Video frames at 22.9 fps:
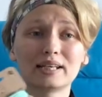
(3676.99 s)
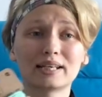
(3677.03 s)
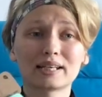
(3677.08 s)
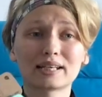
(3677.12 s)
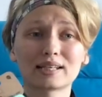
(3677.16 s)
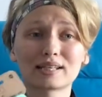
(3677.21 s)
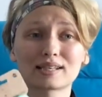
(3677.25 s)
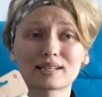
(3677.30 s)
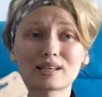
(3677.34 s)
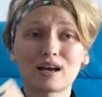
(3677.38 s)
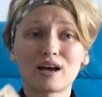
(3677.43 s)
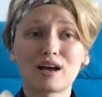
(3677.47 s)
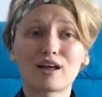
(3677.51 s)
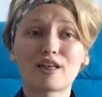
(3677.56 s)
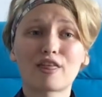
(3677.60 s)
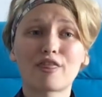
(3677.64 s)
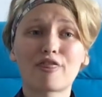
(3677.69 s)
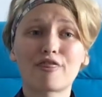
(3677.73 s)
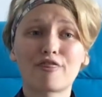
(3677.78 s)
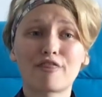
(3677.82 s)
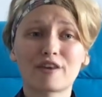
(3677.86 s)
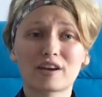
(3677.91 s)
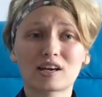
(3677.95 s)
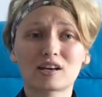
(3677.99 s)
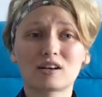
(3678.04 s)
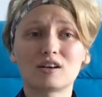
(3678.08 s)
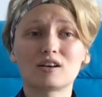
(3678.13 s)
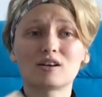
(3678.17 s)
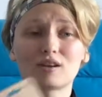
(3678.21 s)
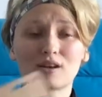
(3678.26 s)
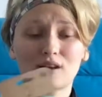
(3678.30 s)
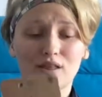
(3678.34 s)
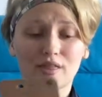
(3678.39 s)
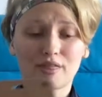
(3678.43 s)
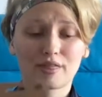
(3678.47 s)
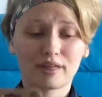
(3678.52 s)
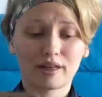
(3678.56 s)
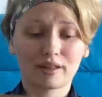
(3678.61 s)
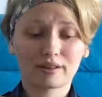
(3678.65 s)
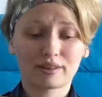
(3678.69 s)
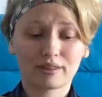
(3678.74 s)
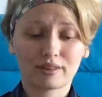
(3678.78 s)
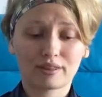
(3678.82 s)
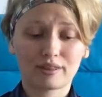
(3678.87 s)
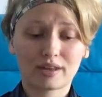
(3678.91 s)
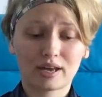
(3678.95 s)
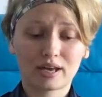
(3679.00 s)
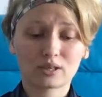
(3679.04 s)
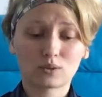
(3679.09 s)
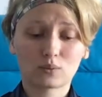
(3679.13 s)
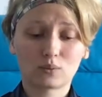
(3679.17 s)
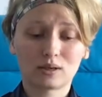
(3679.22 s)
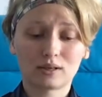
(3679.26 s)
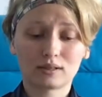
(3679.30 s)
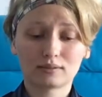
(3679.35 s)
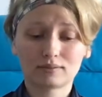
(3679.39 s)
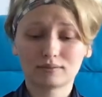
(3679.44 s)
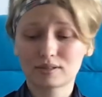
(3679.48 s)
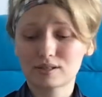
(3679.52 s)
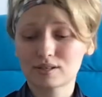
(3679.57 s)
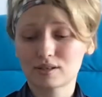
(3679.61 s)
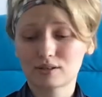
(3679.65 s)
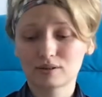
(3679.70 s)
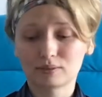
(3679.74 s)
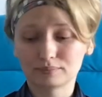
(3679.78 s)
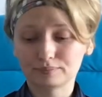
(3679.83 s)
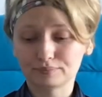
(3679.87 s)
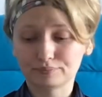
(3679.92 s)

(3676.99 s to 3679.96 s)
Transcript: is thicker than that one so